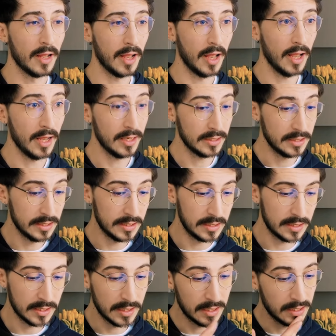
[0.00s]
And
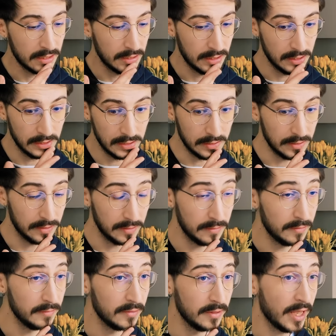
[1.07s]

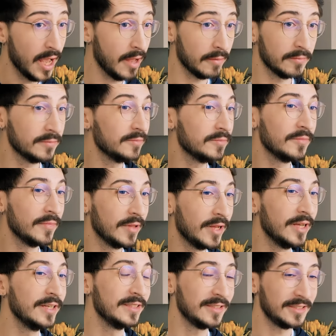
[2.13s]
uh, yeah,
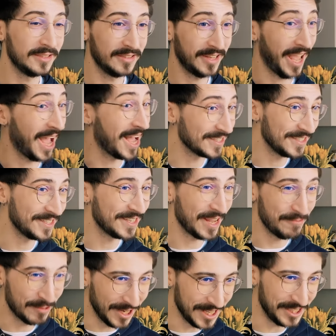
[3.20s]
it has the
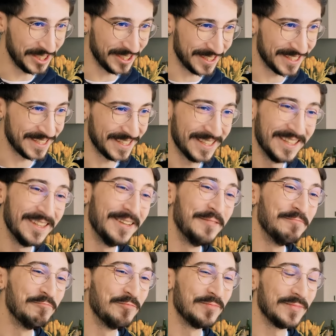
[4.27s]
same glitches.
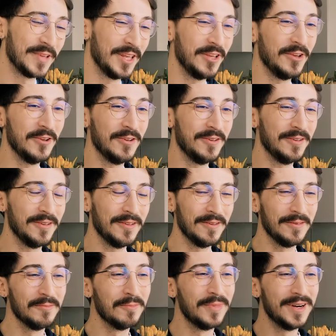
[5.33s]

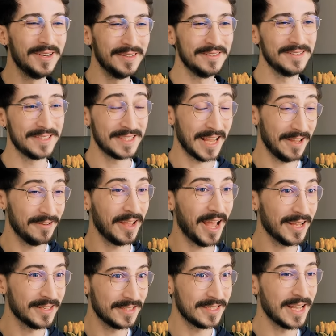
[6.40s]
You, but it
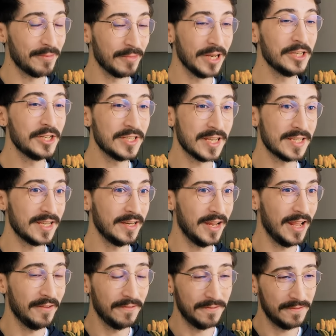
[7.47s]
has the same glitches as in
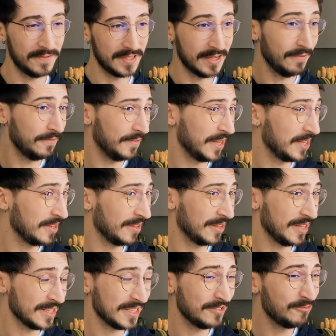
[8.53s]
if something
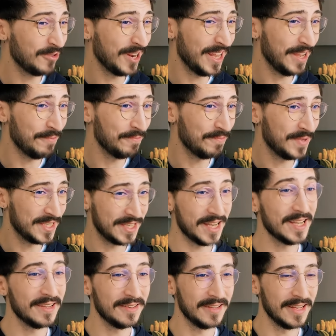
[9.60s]
doesn't really
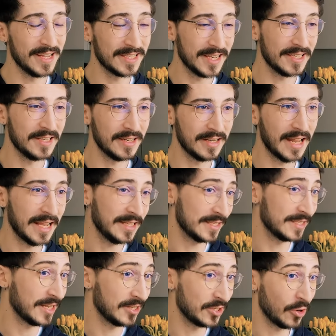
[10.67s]
exist in the data
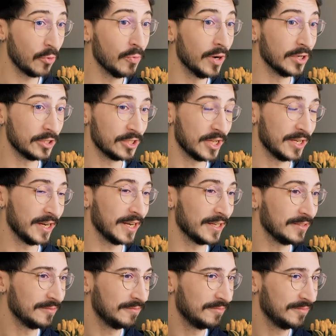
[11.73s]
set so much that it
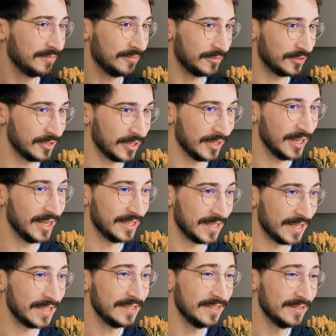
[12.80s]
can learn
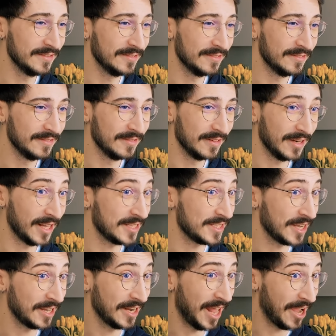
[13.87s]
it, let's
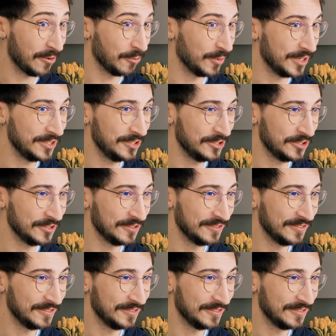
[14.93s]
say language,